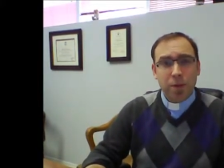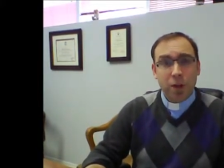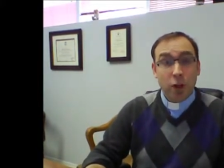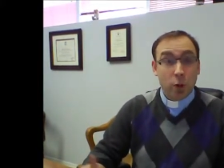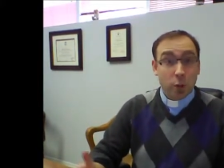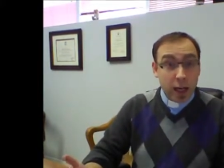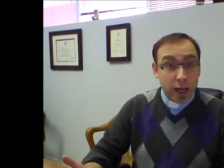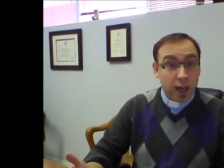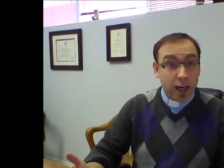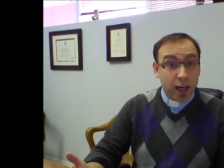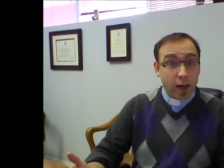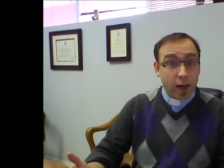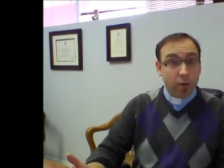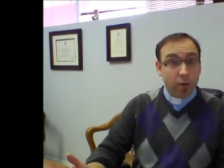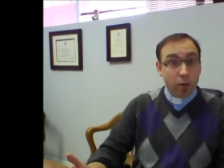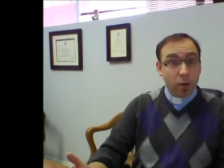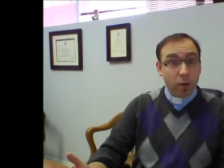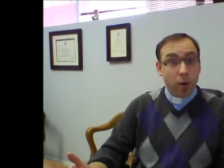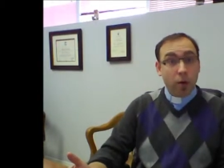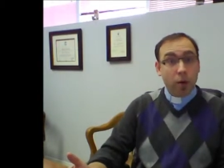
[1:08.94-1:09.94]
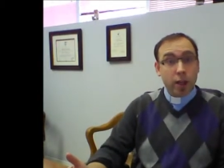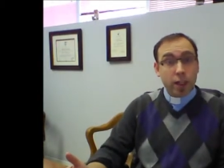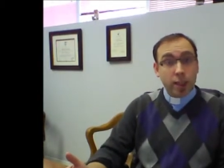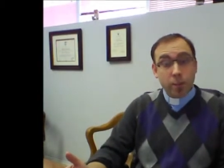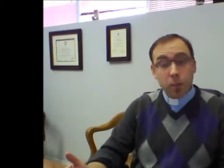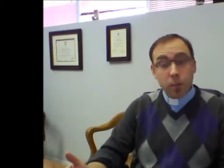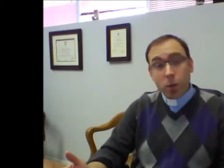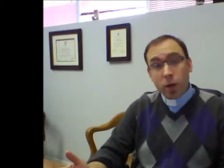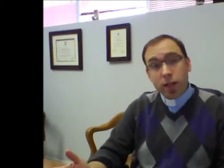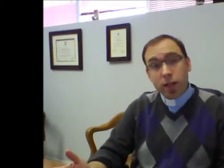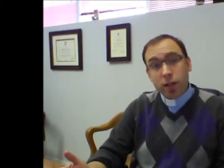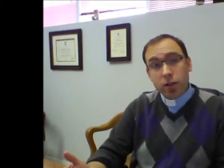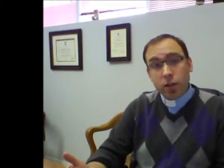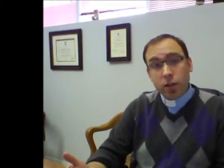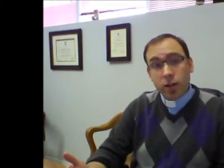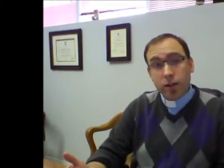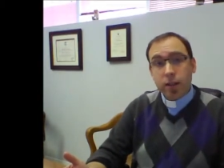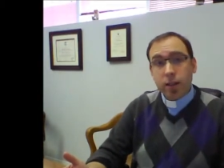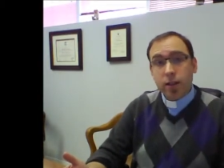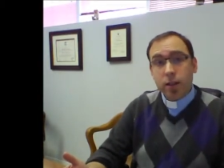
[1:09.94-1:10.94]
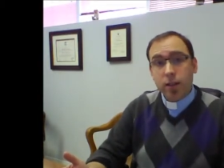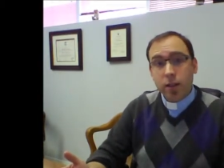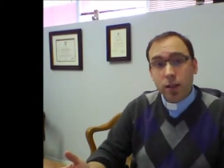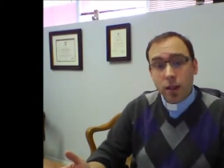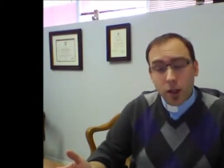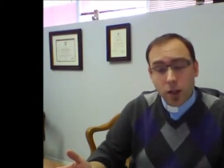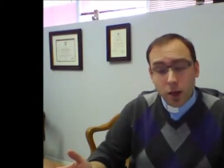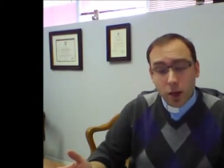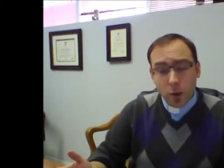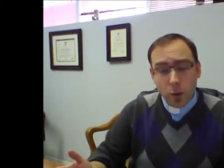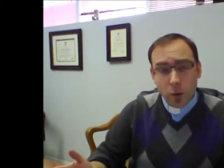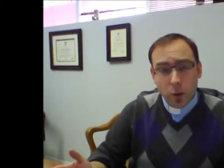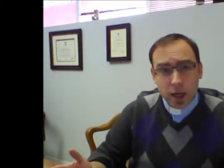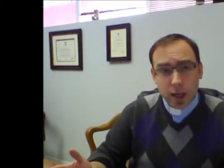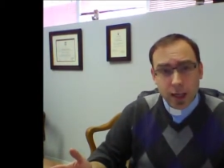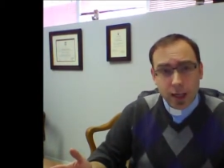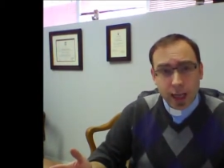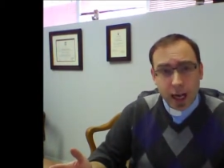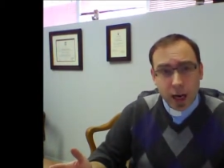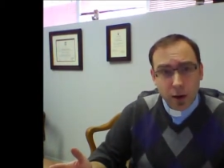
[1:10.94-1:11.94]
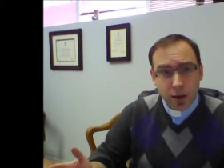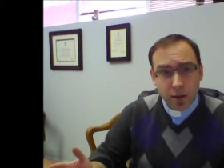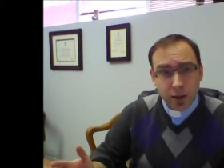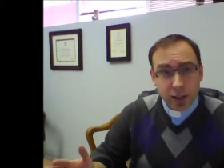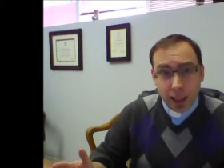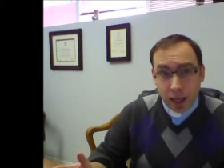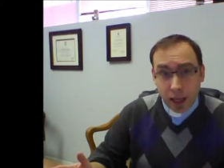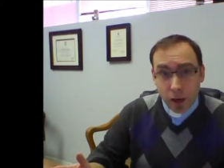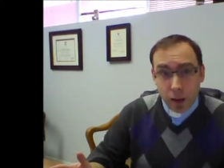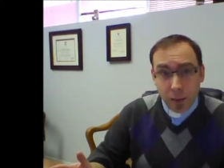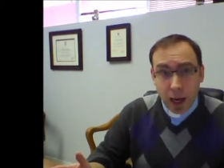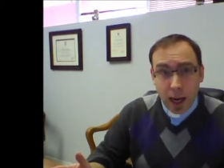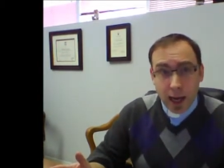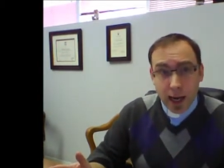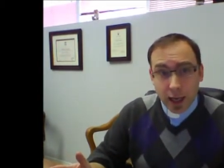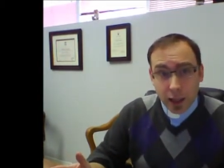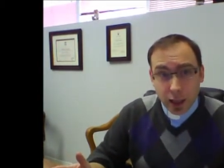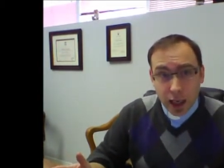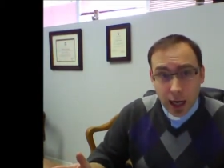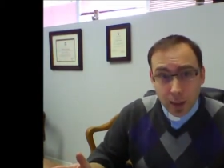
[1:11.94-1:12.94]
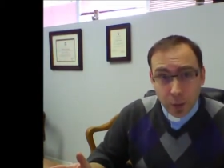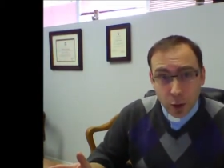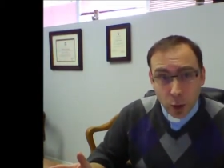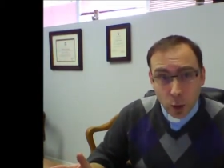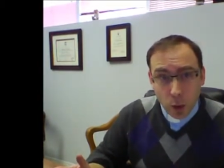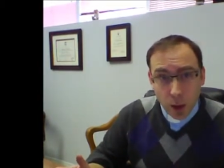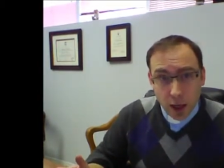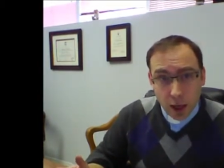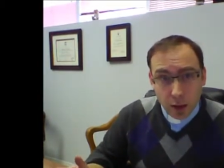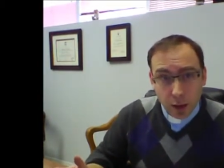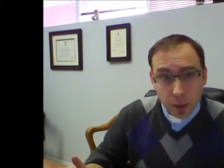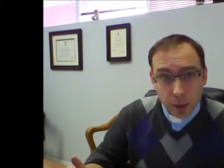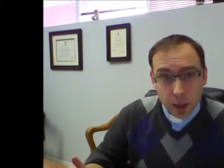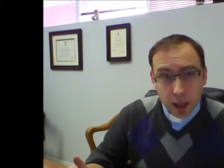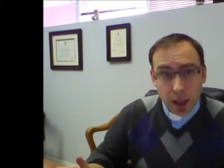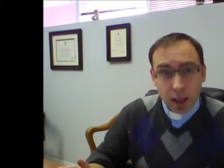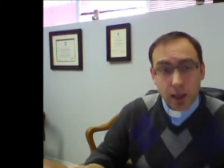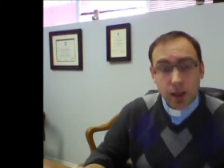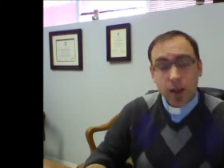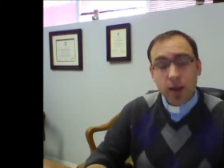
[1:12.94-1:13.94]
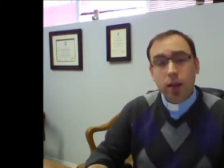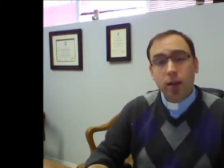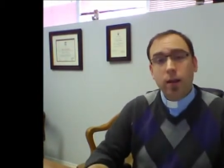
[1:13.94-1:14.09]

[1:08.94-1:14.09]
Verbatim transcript: The reading for this morning's service was out of Jeremiah chapter 23.